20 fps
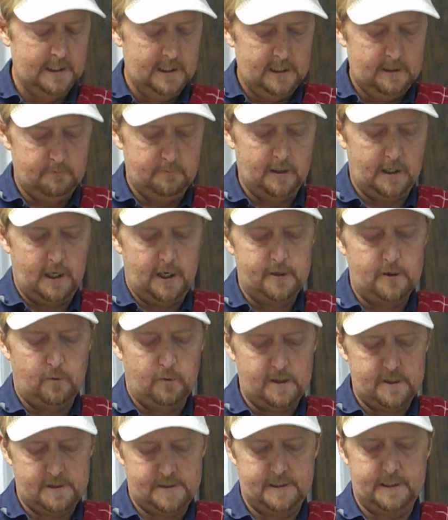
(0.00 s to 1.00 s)
But I don't want a
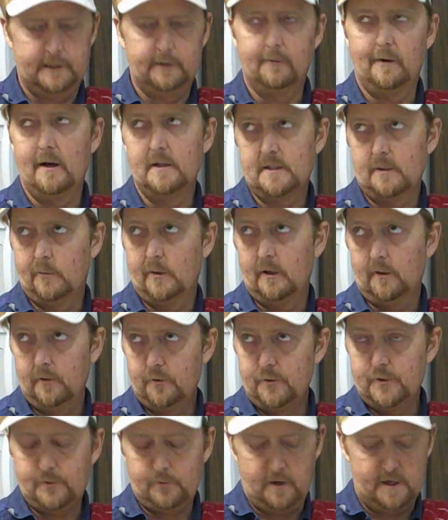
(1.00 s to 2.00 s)
sticky rice, I want a
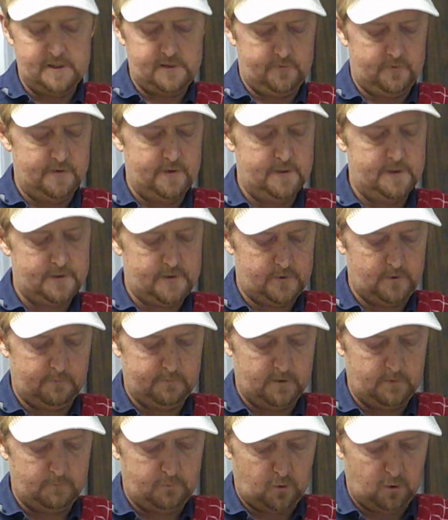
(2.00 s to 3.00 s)
loose rice for this. So I'm going
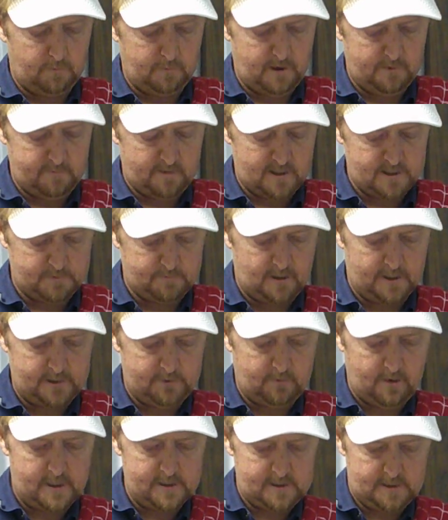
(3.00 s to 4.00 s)
to pour my basmati
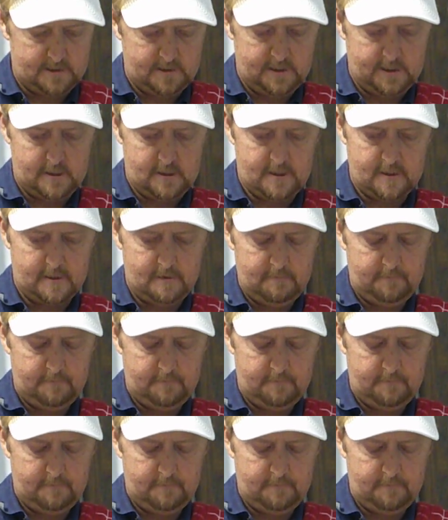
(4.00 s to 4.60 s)
rice into here.